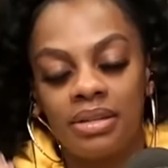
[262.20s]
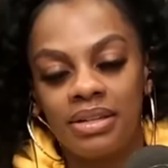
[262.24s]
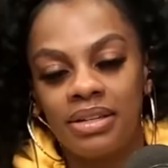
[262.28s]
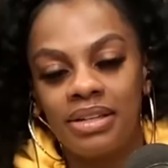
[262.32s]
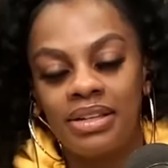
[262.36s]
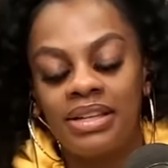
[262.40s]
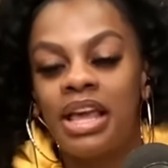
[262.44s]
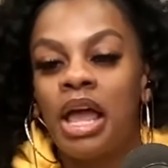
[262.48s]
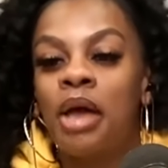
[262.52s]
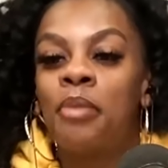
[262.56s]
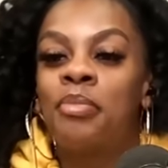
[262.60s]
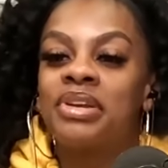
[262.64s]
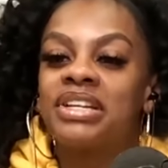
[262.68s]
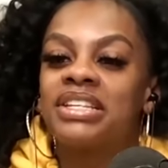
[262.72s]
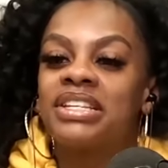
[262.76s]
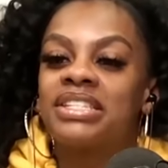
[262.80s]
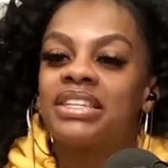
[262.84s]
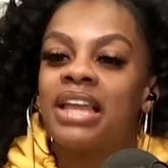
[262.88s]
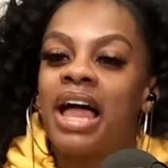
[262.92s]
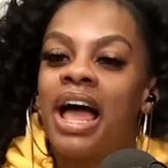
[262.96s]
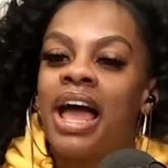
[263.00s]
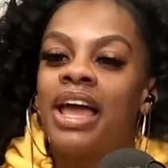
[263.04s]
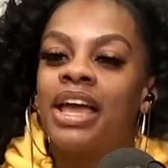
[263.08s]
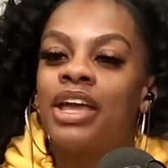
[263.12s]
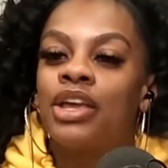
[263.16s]
yeah, but it's
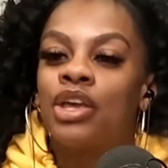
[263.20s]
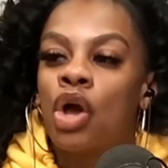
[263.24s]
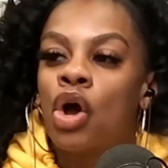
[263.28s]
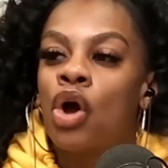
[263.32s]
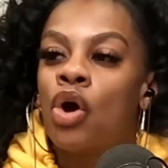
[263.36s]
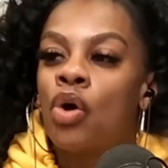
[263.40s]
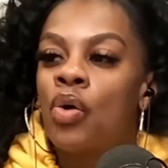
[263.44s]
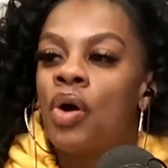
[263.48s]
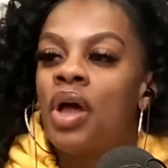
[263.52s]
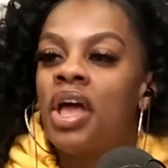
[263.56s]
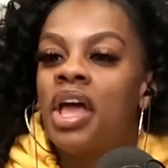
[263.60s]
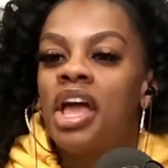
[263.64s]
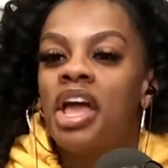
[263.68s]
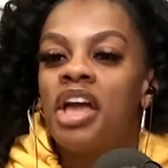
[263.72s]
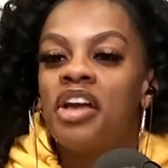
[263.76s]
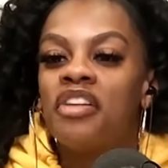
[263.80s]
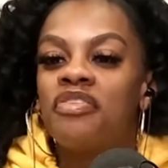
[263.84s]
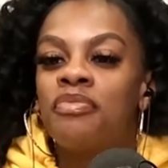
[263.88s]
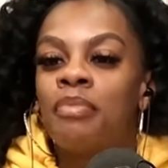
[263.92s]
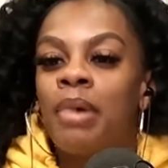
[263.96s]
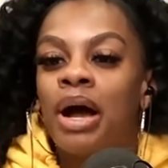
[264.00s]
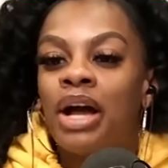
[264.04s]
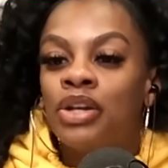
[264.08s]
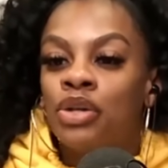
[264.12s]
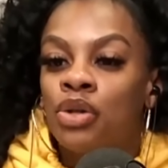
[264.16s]
like, yo, if
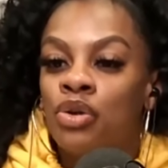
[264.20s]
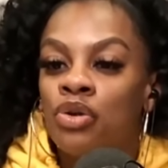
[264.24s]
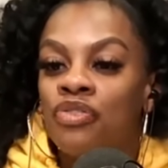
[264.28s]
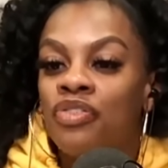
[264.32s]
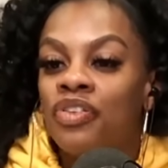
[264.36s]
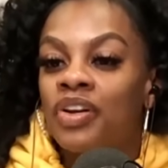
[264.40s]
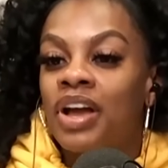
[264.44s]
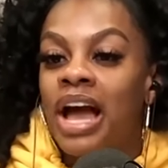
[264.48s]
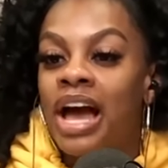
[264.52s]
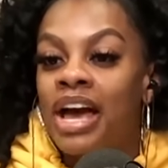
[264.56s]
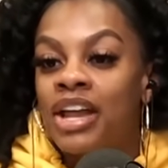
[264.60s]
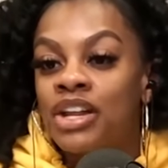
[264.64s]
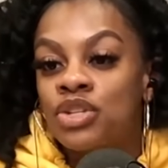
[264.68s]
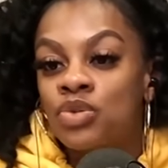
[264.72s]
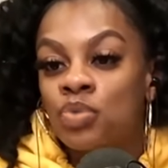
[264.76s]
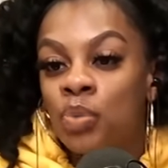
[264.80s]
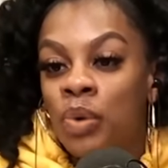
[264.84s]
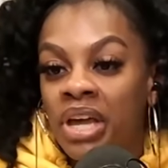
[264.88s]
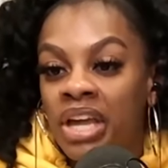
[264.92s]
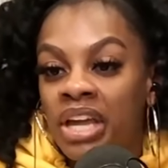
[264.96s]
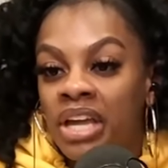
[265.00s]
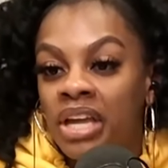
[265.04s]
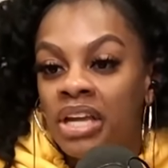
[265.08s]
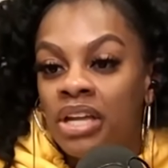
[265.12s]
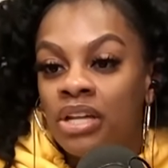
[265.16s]
my dude forgot his
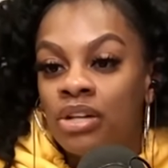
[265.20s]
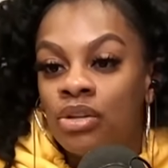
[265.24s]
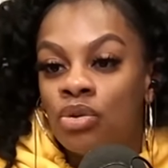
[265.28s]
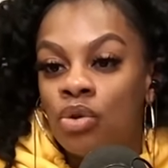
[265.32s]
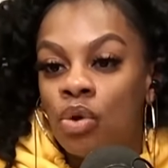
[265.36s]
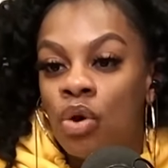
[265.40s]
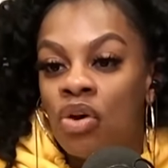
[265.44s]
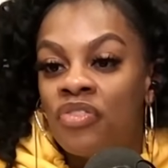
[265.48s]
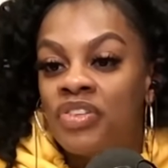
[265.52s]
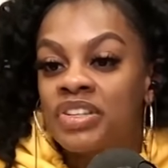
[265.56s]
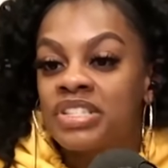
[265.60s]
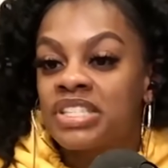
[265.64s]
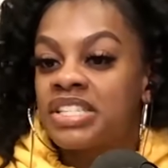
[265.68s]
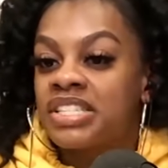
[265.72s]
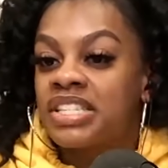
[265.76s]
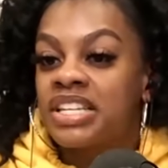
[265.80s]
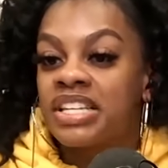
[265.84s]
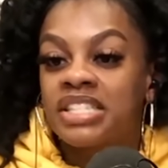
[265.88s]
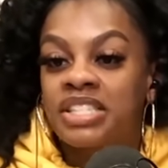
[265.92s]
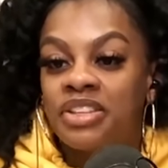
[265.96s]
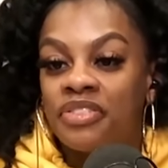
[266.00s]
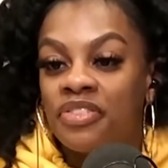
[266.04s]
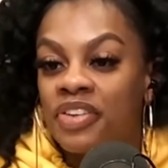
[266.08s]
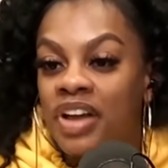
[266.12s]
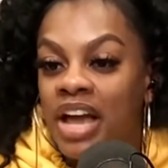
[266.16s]
weed, you know, if his
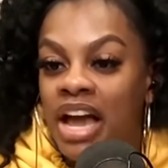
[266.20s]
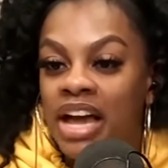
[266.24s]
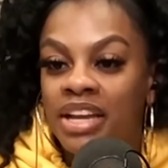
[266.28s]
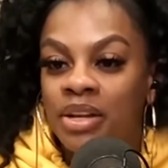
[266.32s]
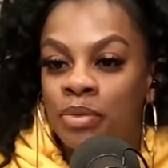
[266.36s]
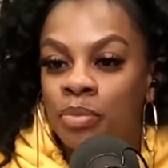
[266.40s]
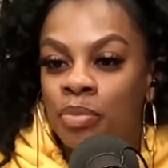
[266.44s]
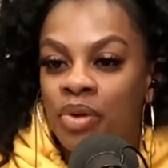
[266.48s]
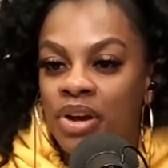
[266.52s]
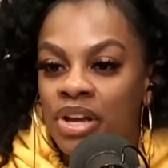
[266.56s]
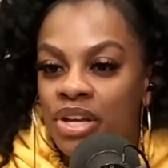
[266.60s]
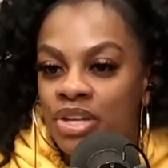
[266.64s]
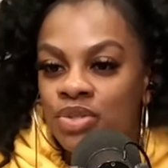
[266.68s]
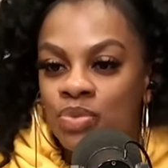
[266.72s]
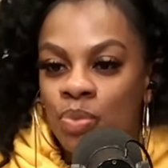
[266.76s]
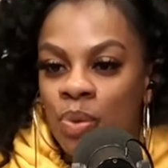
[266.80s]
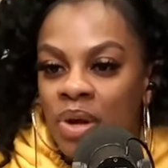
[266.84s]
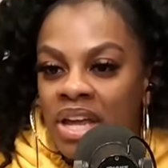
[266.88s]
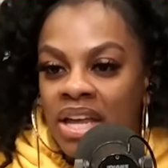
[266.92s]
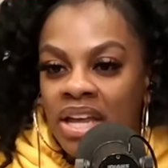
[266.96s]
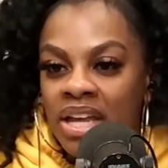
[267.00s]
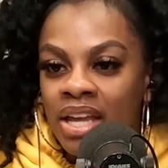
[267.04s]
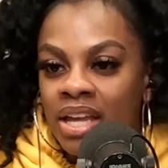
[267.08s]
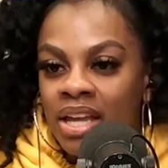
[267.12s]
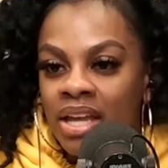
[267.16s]
assistant forgot to bring his
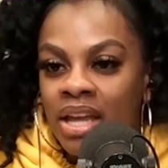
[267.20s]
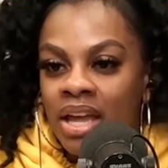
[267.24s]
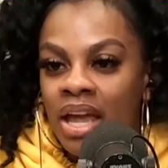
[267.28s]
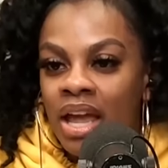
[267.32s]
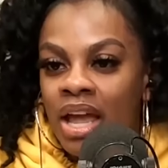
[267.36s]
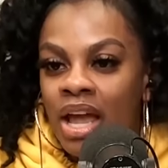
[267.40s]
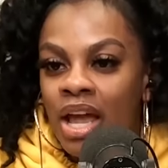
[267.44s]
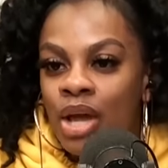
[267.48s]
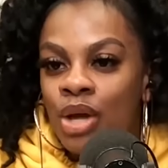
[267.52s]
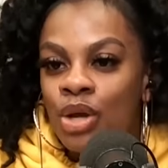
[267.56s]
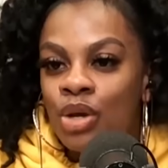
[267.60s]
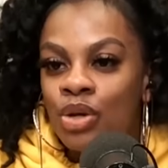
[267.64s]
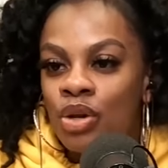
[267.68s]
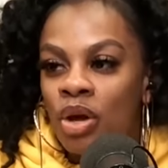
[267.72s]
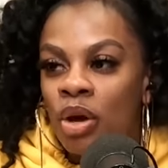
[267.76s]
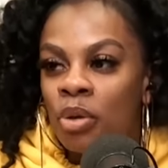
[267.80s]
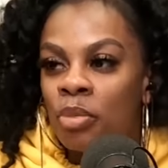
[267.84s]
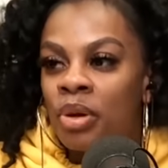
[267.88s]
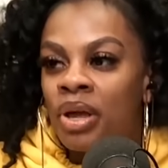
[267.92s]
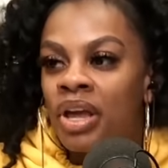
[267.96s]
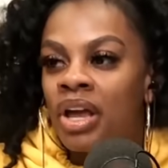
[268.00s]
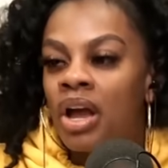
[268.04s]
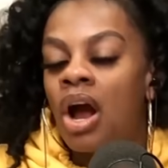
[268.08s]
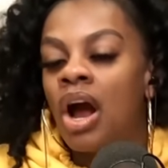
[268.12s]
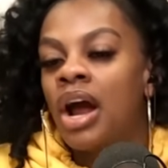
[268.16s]
weed, you know what I
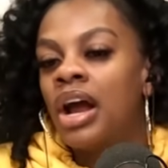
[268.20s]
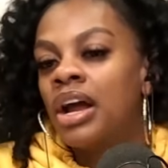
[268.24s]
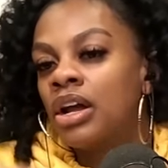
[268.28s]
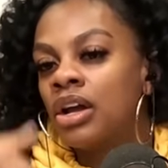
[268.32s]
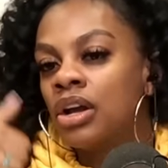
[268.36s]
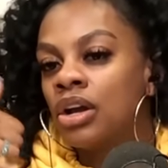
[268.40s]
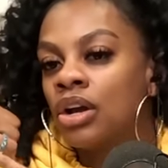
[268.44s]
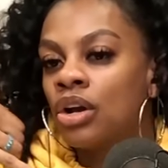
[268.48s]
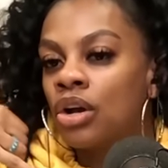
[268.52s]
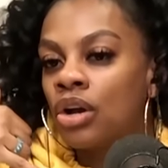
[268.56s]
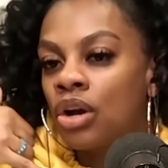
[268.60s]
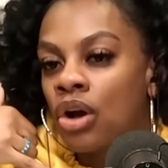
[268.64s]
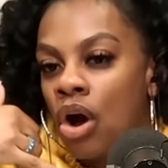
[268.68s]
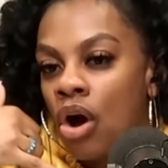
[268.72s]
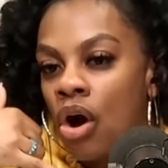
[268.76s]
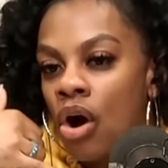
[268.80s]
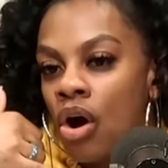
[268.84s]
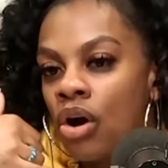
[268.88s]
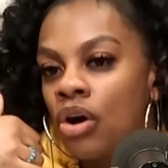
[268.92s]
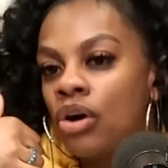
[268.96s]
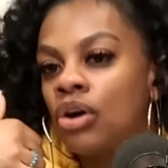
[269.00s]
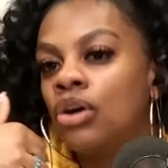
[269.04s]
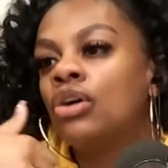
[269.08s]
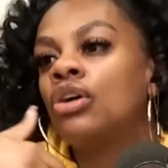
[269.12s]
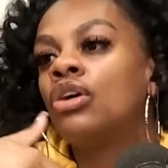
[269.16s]
mean? All right,
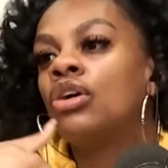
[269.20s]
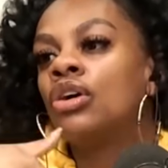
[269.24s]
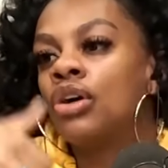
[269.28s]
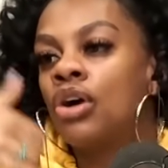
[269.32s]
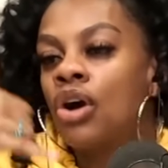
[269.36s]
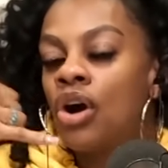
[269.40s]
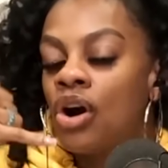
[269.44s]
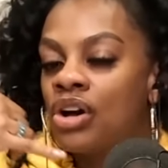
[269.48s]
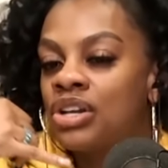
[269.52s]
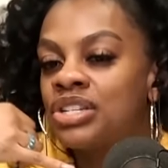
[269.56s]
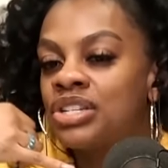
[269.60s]
call call